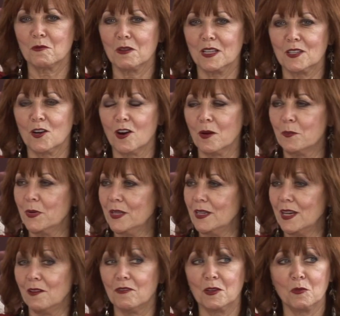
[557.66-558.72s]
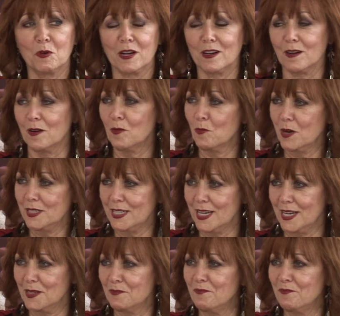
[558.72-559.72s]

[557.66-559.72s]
red carpet everywhere one day.